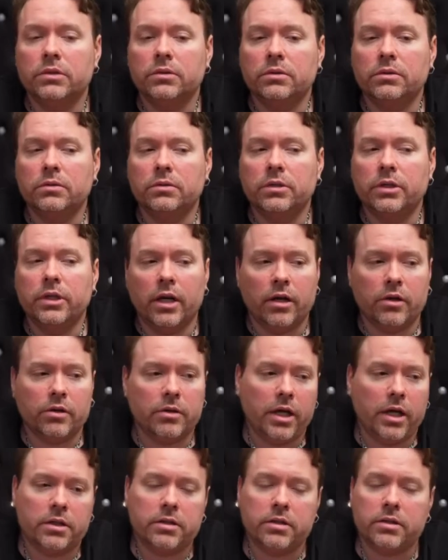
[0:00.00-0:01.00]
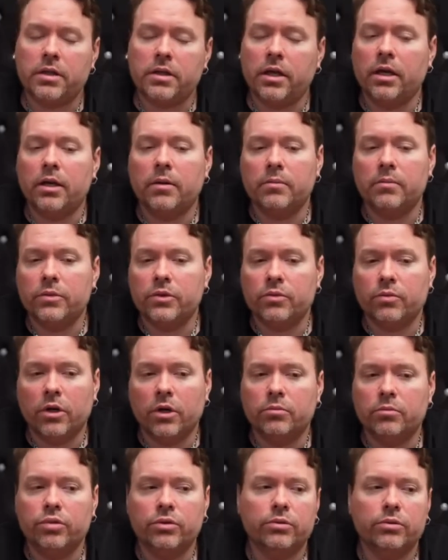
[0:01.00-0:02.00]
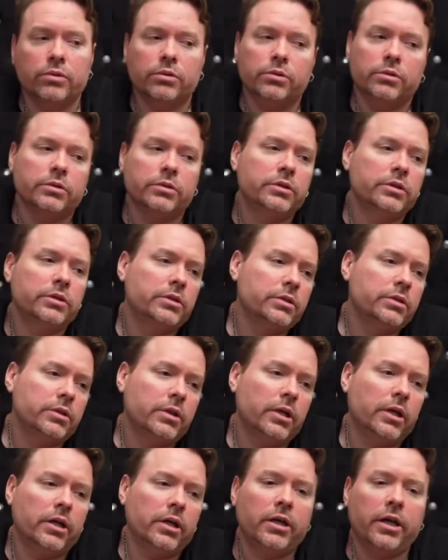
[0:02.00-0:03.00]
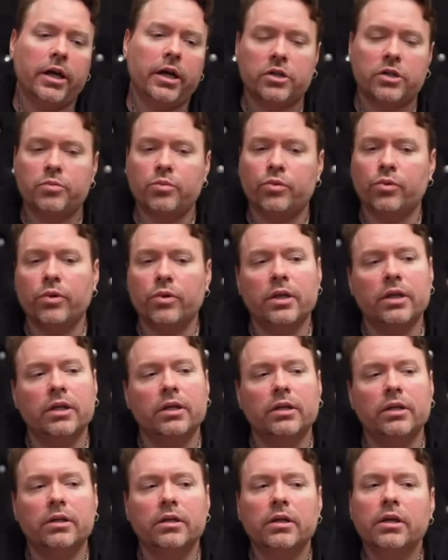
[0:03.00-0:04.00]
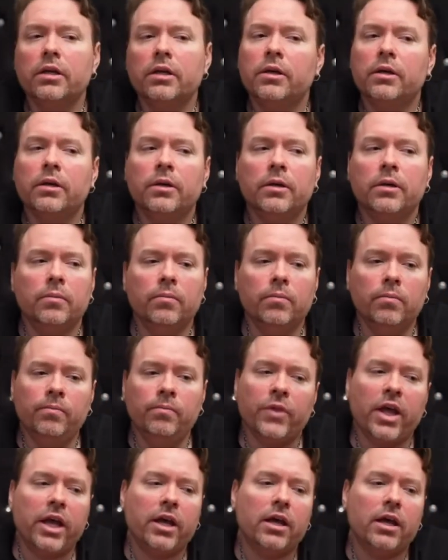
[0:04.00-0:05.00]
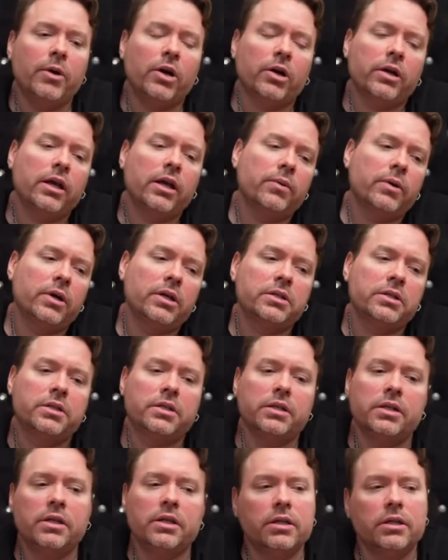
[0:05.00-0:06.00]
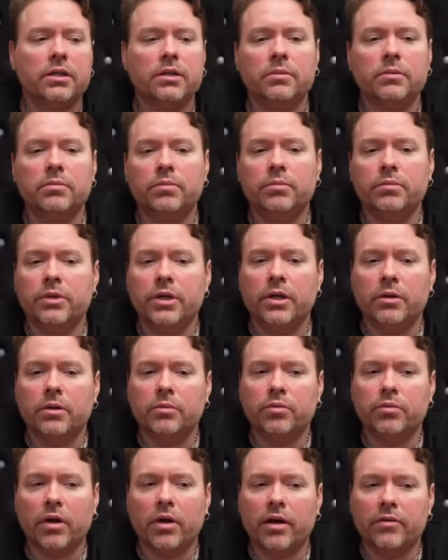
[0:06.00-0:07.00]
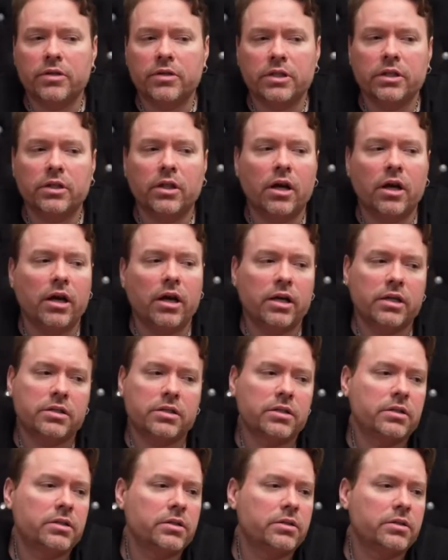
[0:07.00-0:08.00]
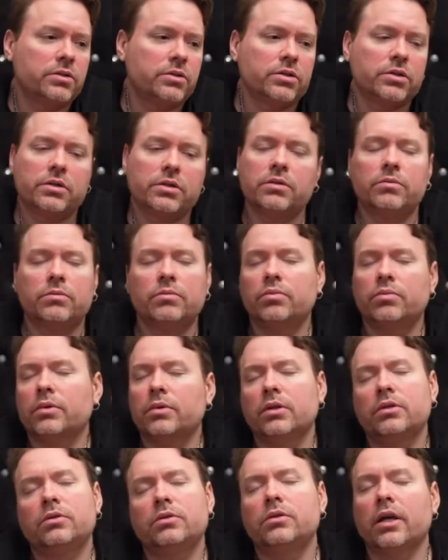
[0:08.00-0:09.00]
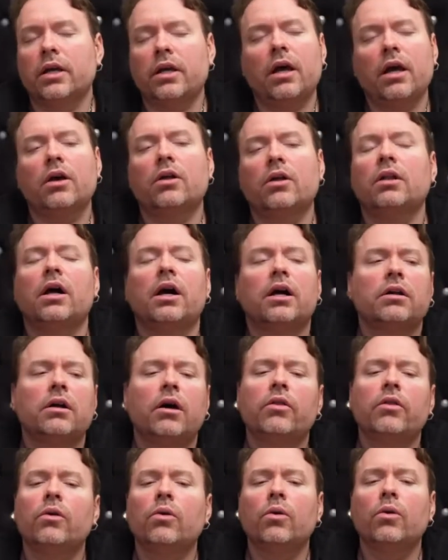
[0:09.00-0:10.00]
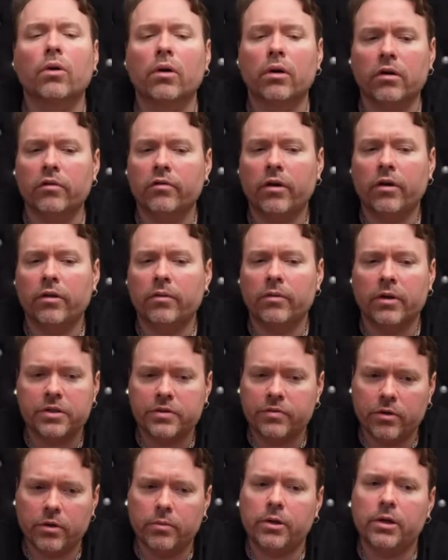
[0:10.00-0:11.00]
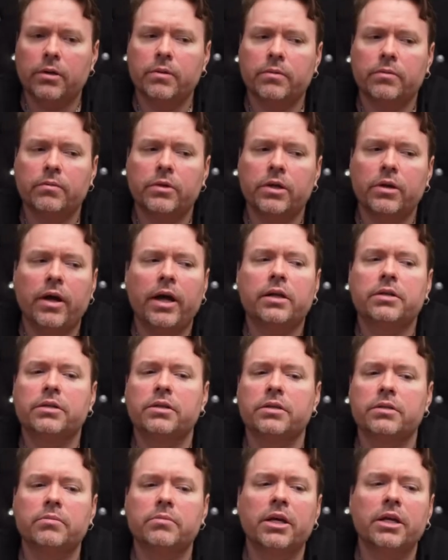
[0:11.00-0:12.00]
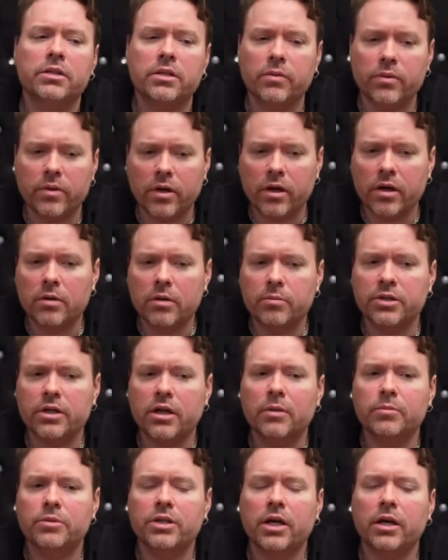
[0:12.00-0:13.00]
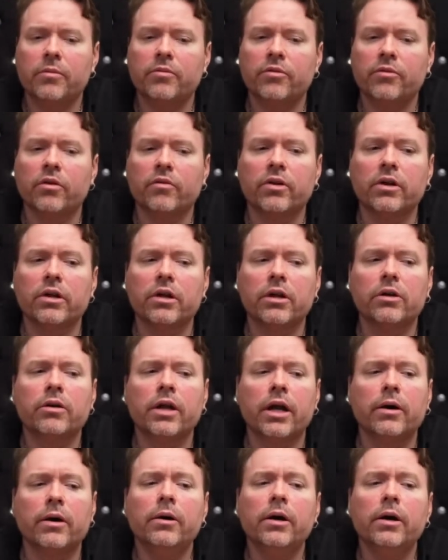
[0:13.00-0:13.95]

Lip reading: get out, exit scammed, rug pulled, exploited, AML, KYC, you know, privacy lost, just account locked, all the horror of all the rest of crypto. You know, HEX is amazing with 100% uptime for over a year now,